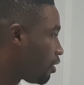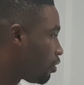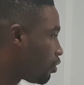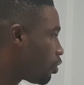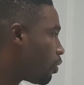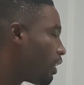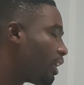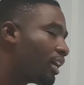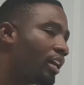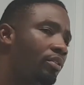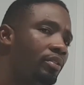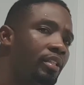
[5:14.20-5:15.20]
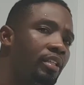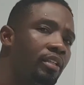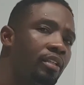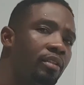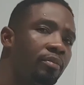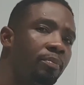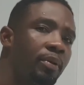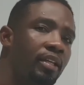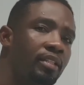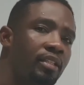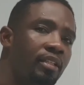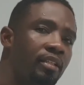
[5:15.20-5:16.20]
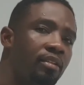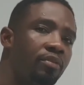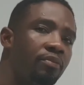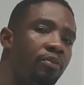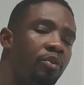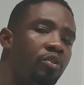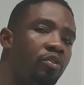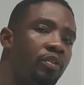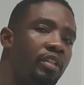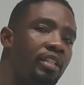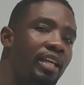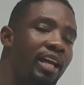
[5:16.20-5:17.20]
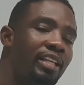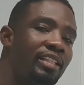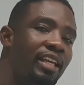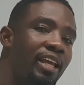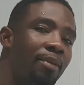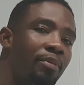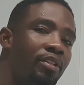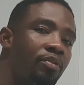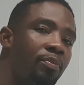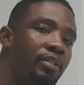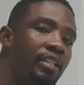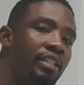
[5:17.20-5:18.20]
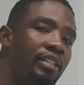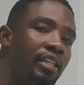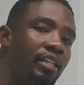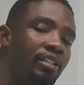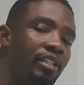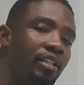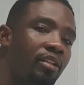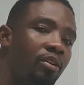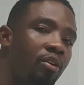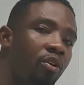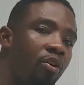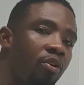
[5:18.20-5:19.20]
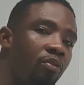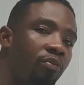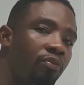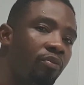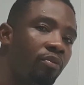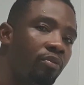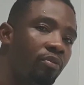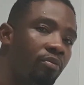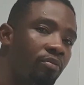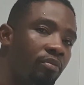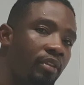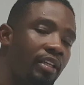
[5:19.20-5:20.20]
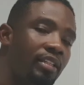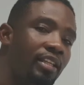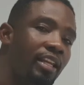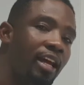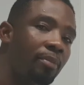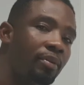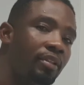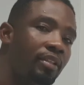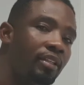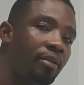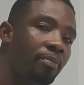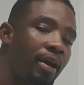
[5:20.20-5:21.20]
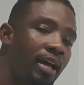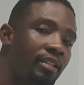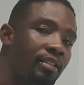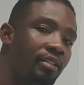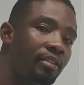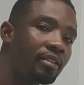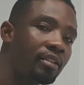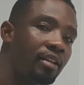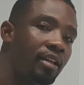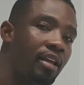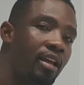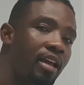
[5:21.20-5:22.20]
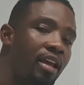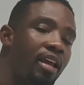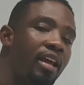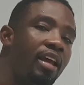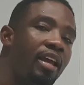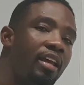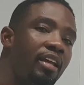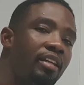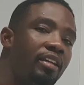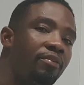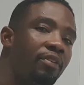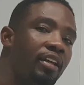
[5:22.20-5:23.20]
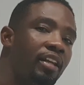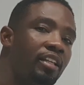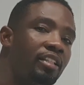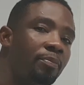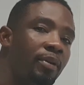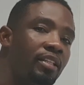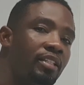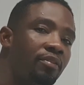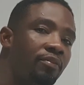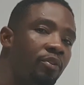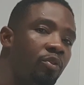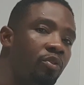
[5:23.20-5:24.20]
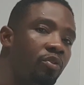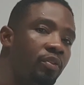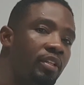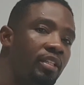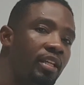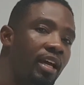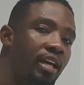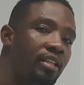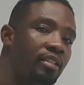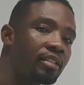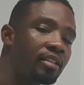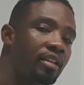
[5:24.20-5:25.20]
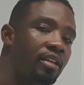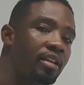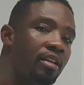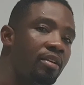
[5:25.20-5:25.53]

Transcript: So an accounting person views risk as a misrepresentation of things that happened in the past, and a finance person views risk as